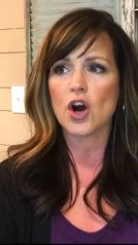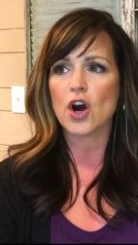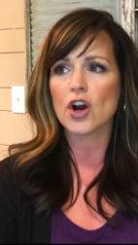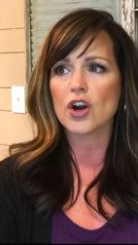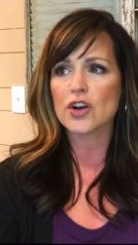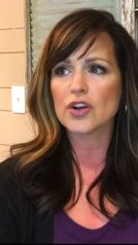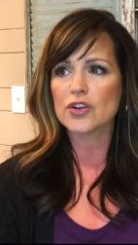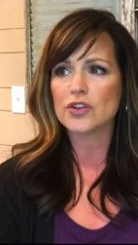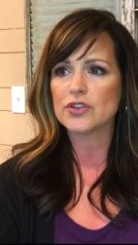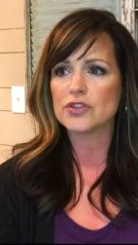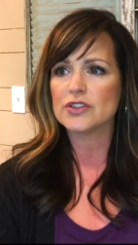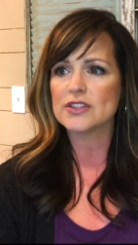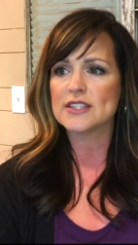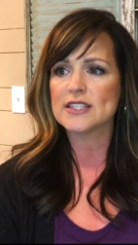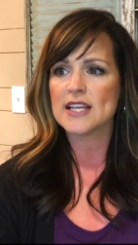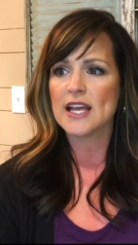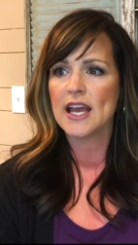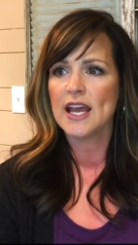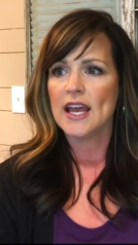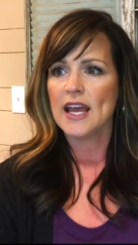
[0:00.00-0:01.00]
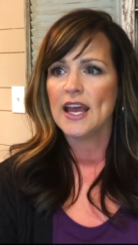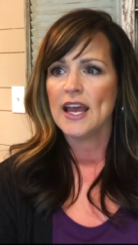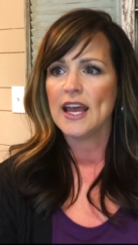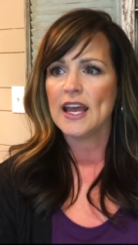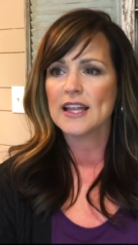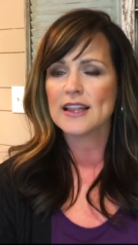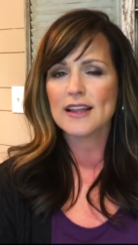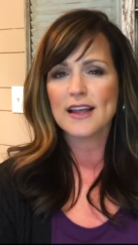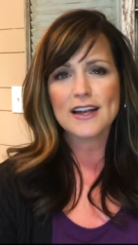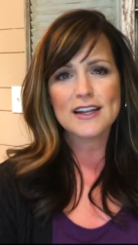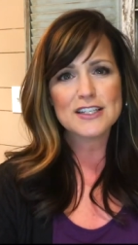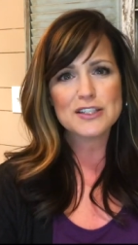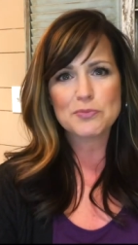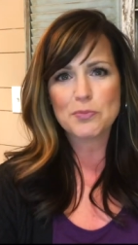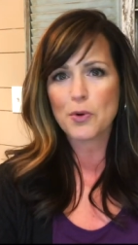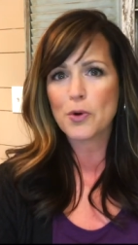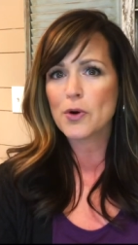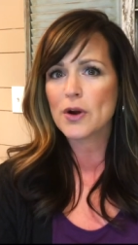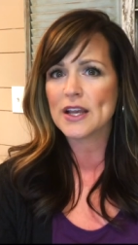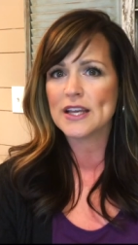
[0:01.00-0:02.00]
articles, and let us
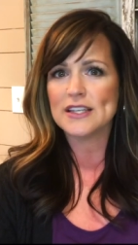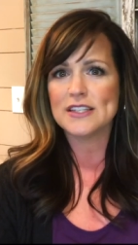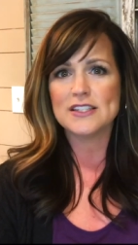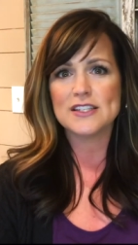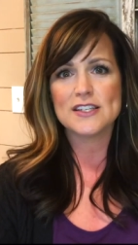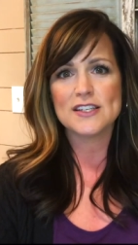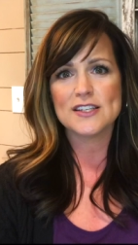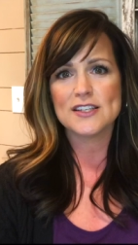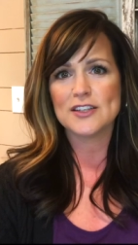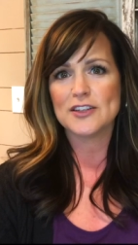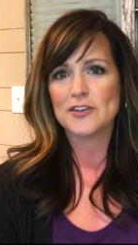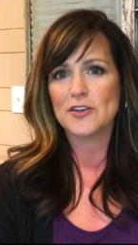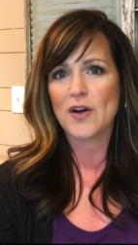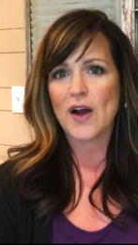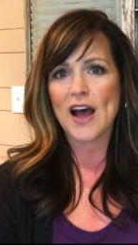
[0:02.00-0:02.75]
pour into you.